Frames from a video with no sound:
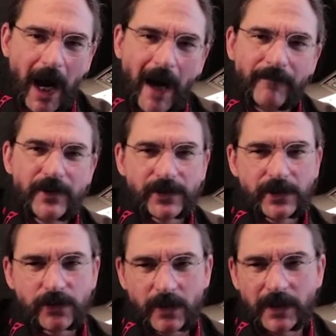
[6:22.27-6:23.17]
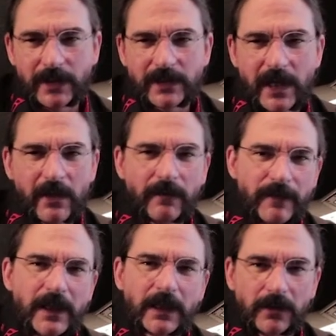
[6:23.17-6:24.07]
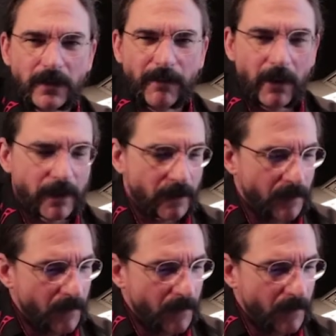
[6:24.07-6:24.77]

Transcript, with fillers: obviously trying to tear a vehicle apart.